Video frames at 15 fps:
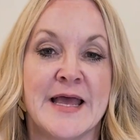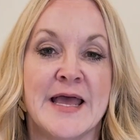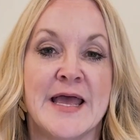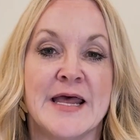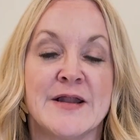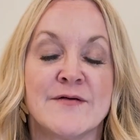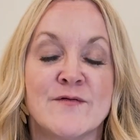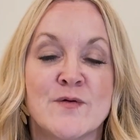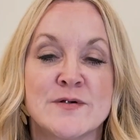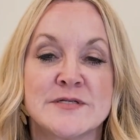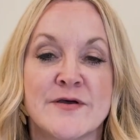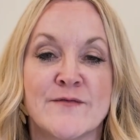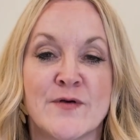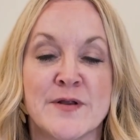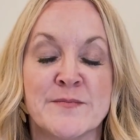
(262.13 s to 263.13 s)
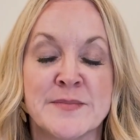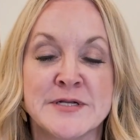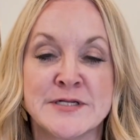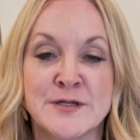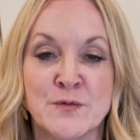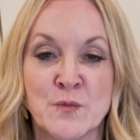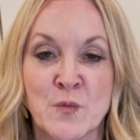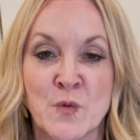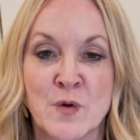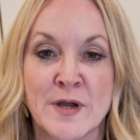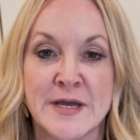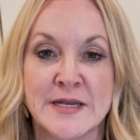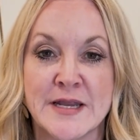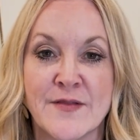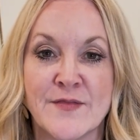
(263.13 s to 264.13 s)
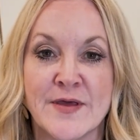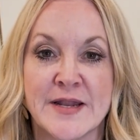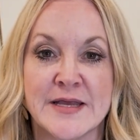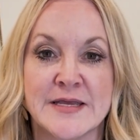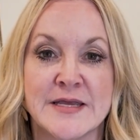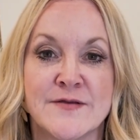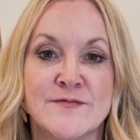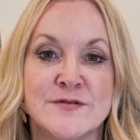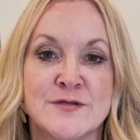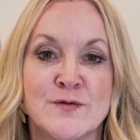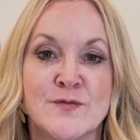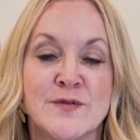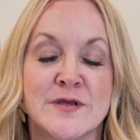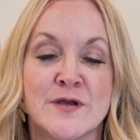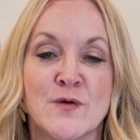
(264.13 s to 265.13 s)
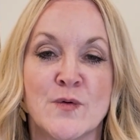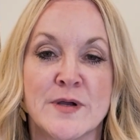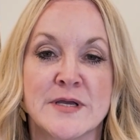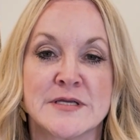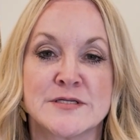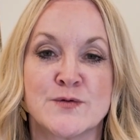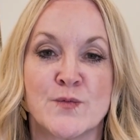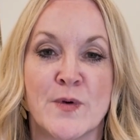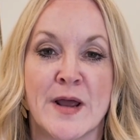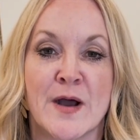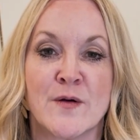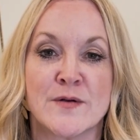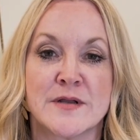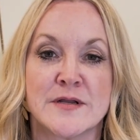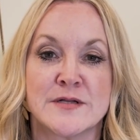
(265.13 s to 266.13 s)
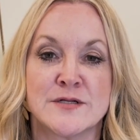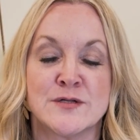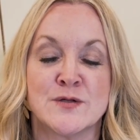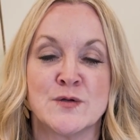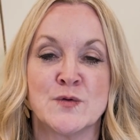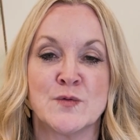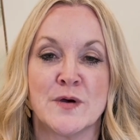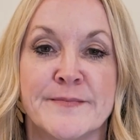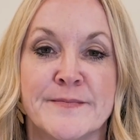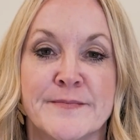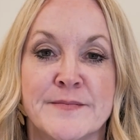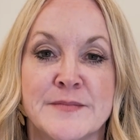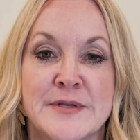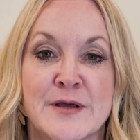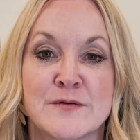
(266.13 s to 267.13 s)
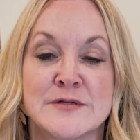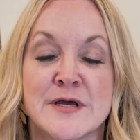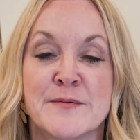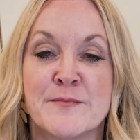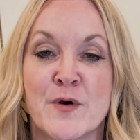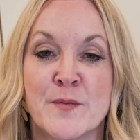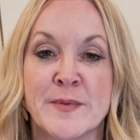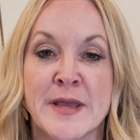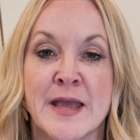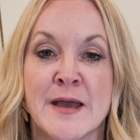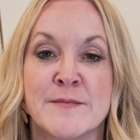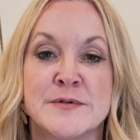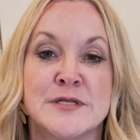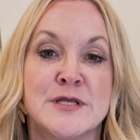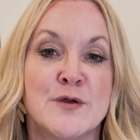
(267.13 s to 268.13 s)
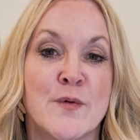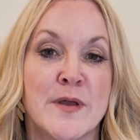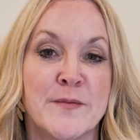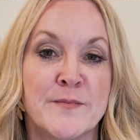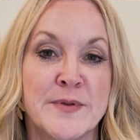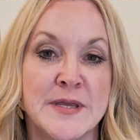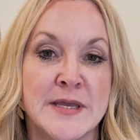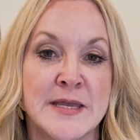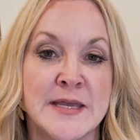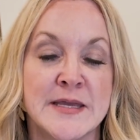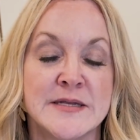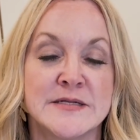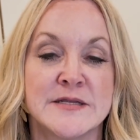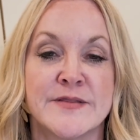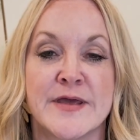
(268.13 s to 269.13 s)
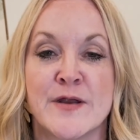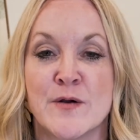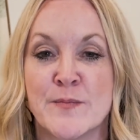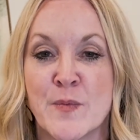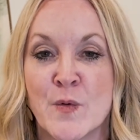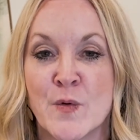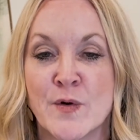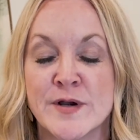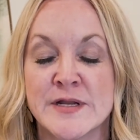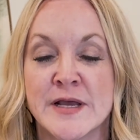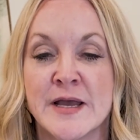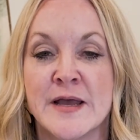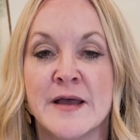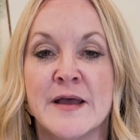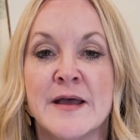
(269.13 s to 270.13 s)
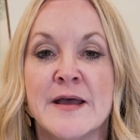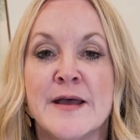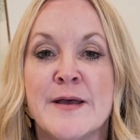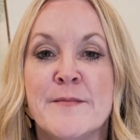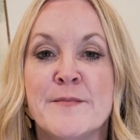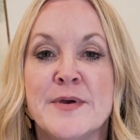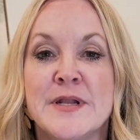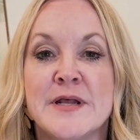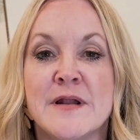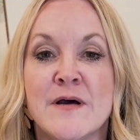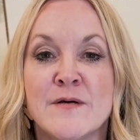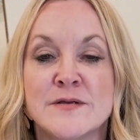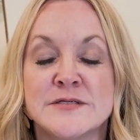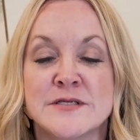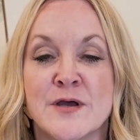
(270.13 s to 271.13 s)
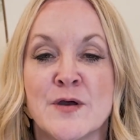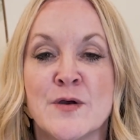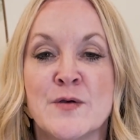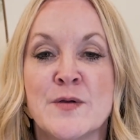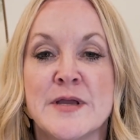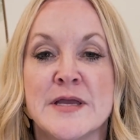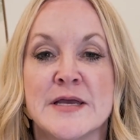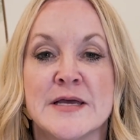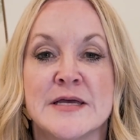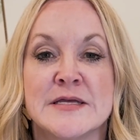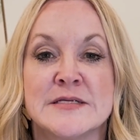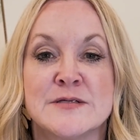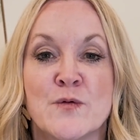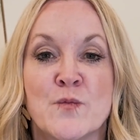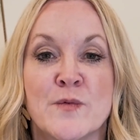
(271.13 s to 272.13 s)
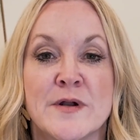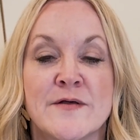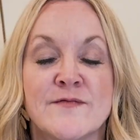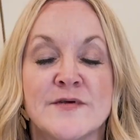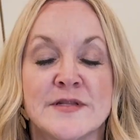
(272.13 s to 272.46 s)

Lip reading: And of course, I've already mentioned one, that it gives you the quickest route to downtown Birmingham, to UAB, to the airport. But it also is one of the